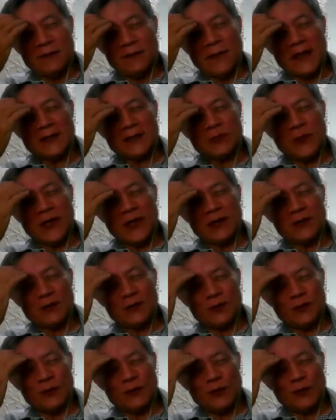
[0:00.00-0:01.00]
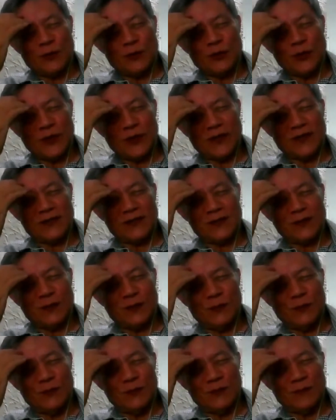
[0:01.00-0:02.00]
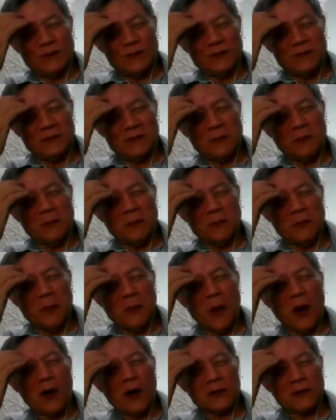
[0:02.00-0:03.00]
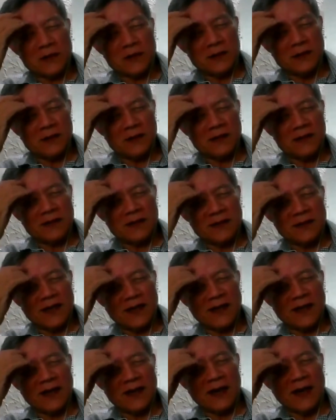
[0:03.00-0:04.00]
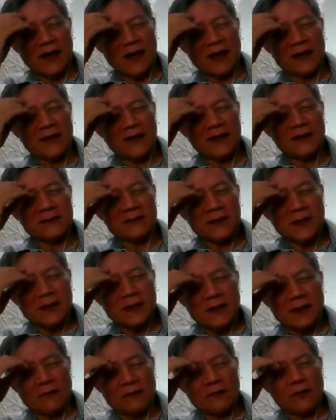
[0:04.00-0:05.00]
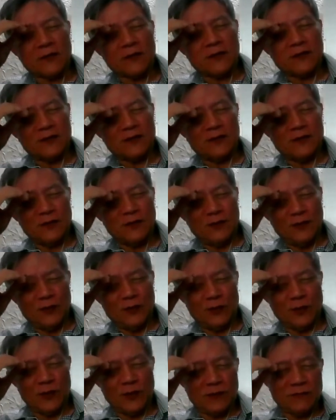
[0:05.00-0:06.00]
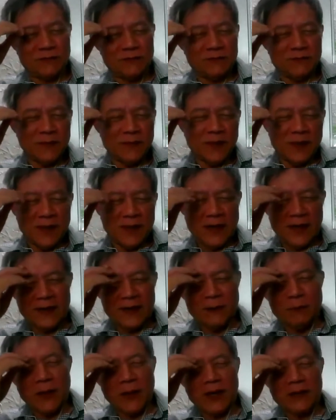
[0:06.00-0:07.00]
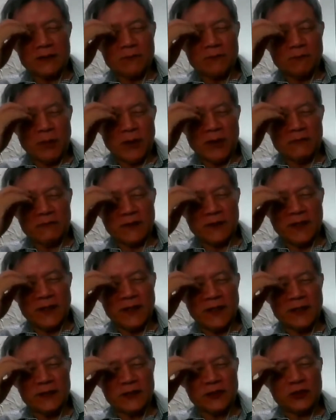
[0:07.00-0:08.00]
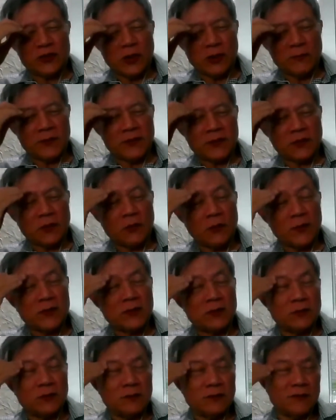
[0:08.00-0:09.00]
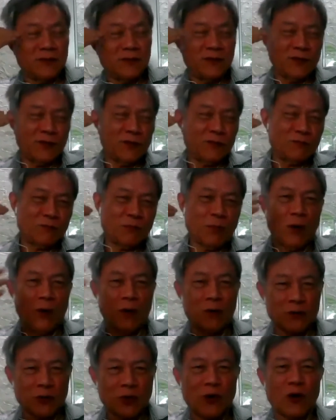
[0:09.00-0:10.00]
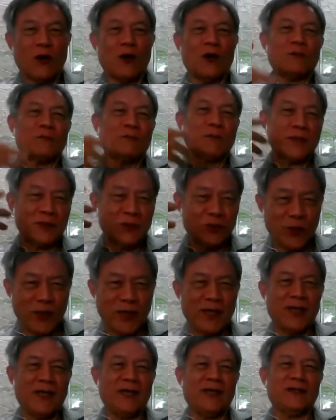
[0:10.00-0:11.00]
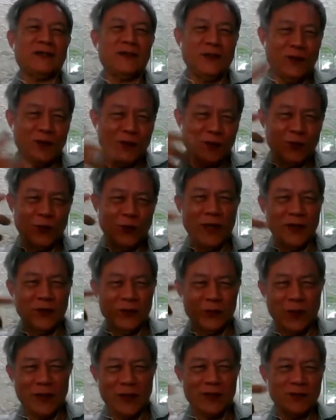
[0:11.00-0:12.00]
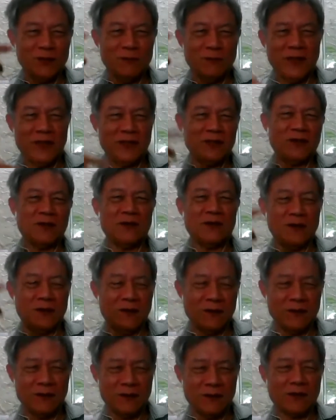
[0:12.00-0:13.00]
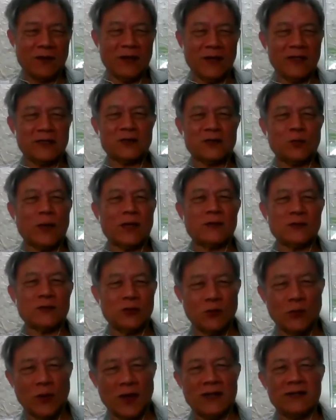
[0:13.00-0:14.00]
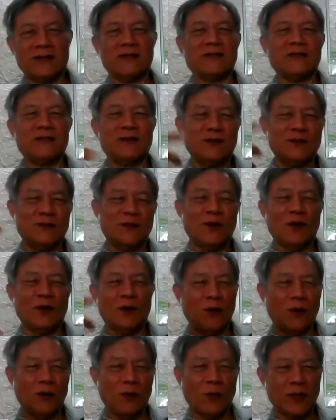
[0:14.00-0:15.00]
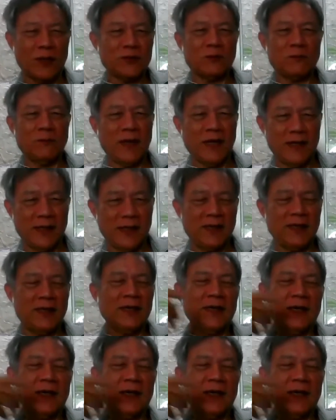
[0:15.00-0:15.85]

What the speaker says: best way to do it is to model. I think, of course, I think part of the leader's job is always to talk, persuade. When you meet your colleagues one to one, or one to many,